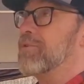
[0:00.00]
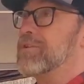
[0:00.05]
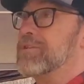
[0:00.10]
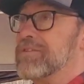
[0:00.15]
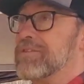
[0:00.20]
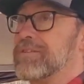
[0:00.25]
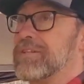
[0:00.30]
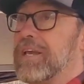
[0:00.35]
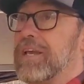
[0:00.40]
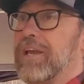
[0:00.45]
can
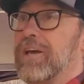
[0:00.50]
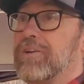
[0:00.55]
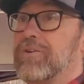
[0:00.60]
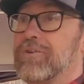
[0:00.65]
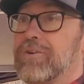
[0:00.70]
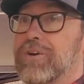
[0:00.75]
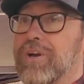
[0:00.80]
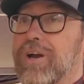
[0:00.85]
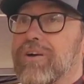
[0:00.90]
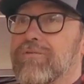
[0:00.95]
stay
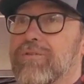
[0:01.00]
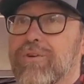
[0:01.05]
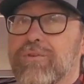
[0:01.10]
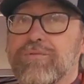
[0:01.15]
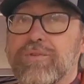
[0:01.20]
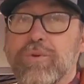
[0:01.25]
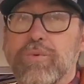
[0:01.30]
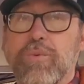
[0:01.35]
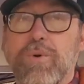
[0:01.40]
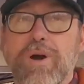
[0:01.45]
undercover
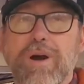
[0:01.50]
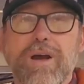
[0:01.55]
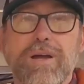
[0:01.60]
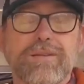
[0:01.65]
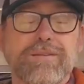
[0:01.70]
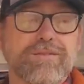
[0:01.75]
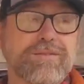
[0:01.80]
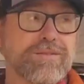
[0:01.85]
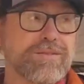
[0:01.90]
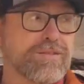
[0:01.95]
if you want,
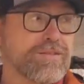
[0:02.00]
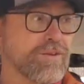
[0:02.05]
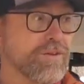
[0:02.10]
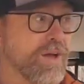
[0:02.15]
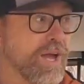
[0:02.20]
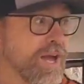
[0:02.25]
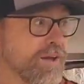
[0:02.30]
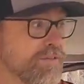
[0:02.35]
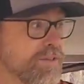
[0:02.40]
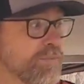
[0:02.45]
and still
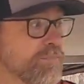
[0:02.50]
have the